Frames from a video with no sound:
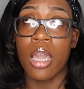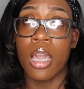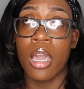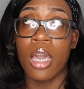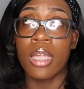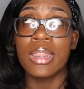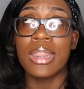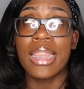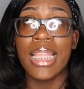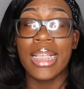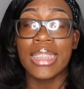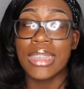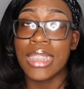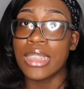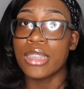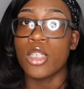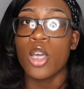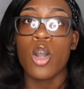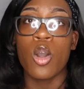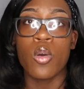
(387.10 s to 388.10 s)
unless
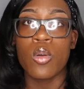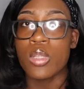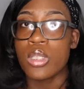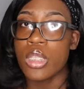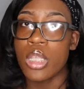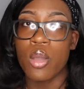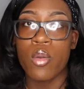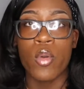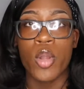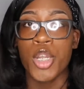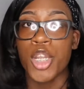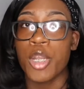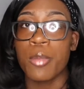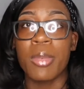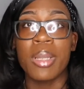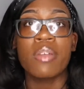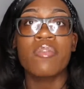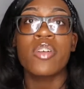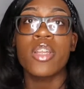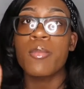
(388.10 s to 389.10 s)
it's a wholesale order
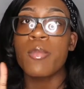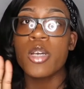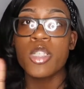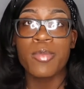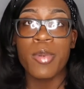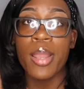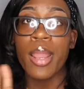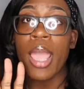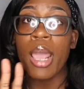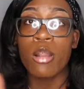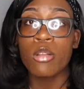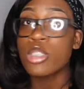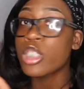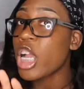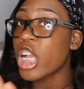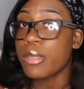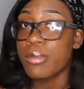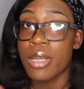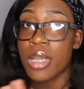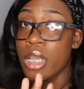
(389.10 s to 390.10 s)
but for the most part i don't
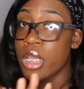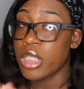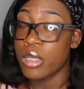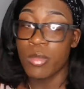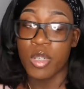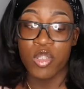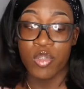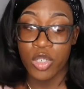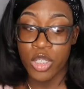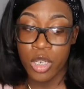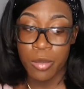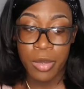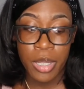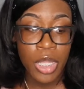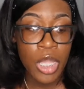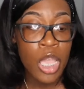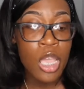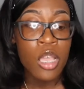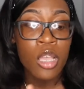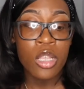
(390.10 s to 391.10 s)
charge my customers for
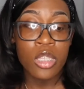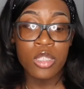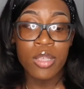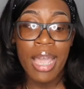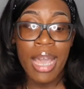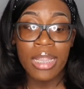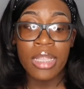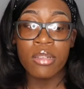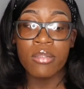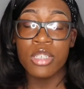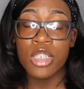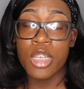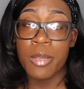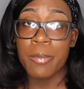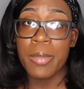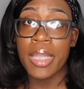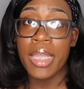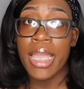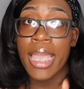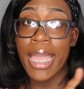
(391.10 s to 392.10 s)
shipping so i leave
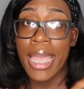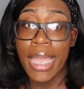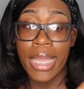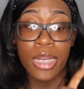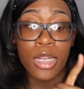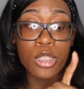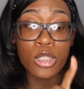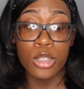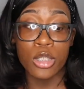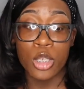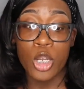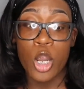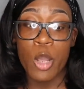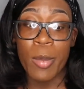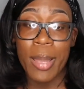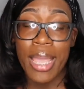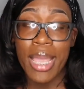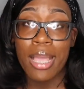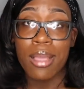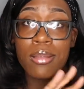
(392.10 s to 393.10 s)
shipping at zero
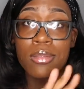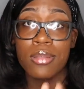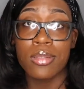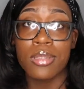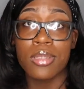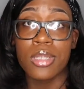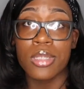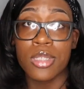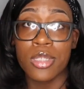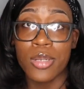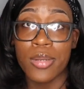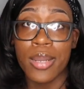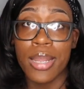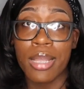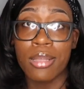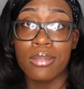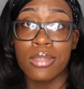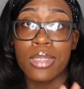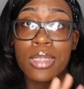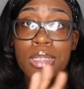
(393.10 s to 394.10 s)
pounds zero
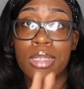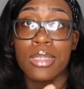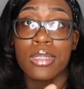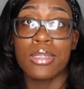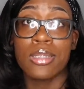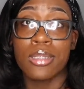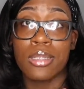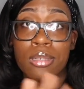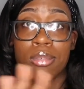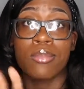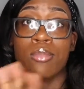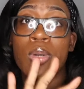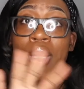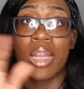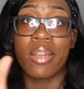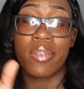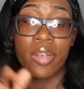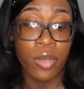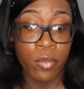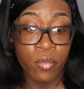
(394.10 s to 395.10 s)
ounces
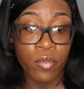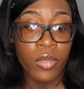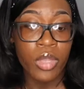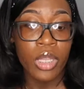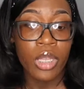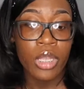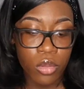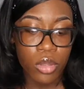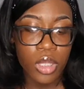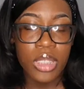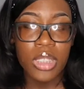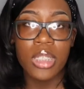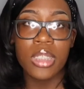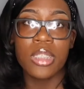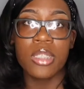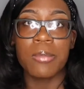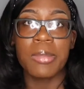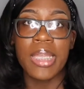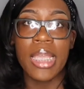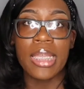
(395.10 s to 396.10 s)
whatever. The
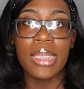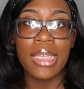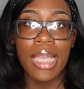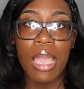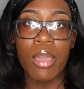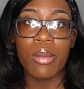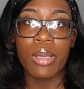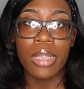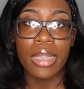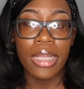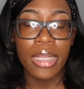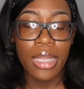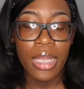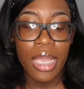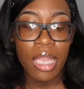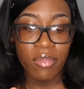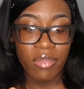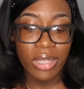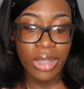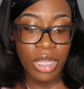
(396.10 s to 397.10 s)
system can calculate
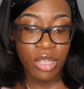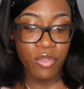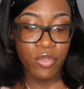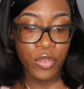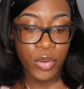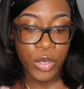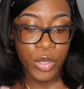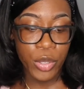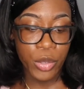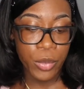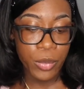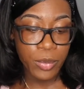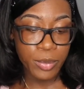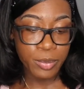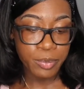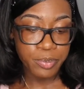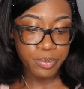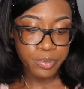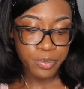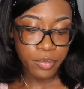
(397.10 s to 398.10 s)
everything for you.
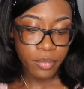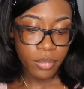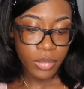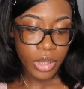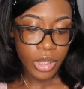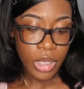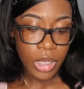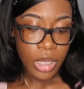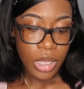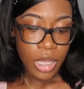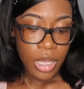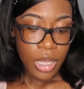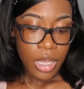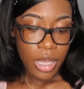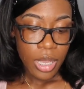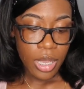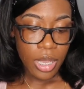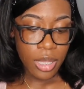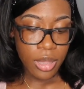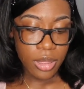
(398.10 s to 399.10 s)

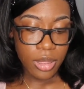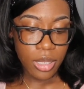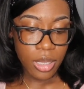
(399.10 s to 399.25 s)
And